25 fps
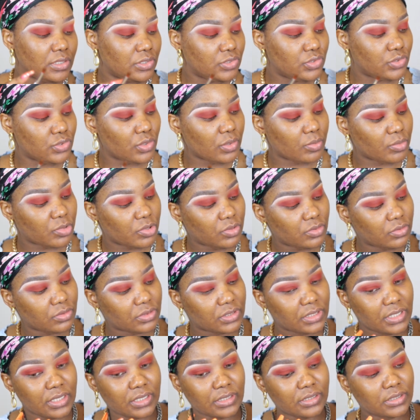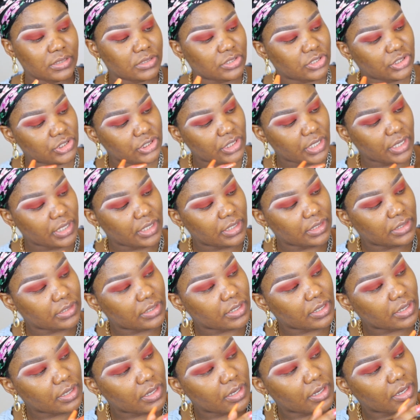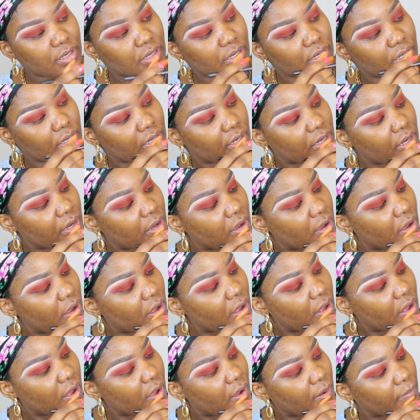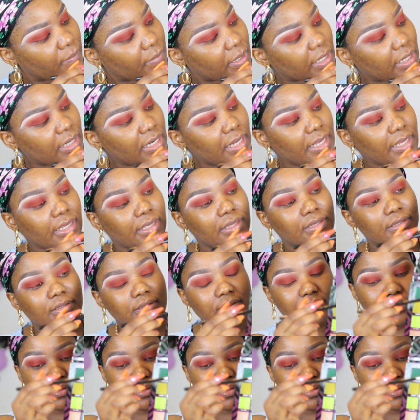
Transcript: so I'm gonna take this shade um, clay